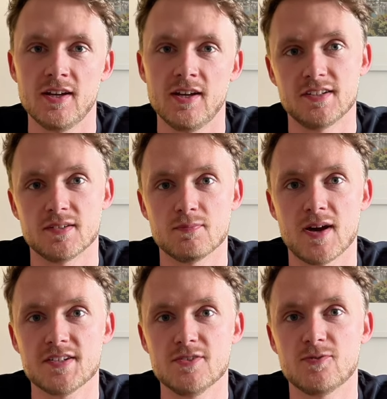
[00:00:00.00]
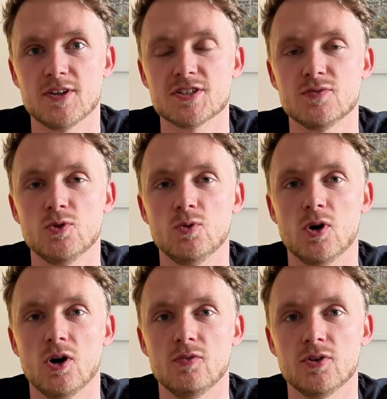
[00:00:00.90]
it's a massive festival
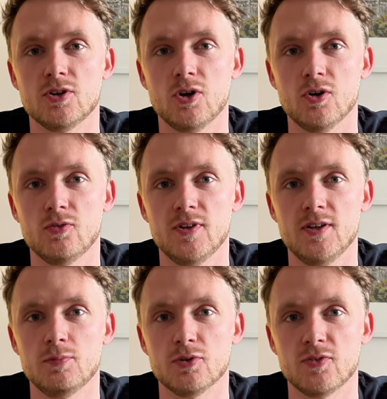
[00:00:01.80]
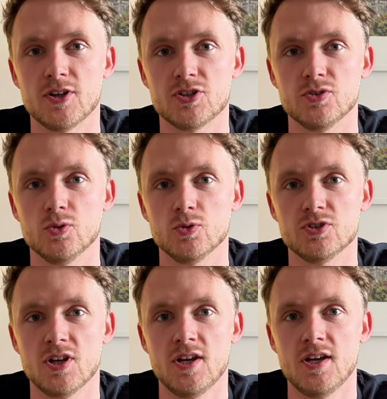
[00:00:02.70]
of coffee professionals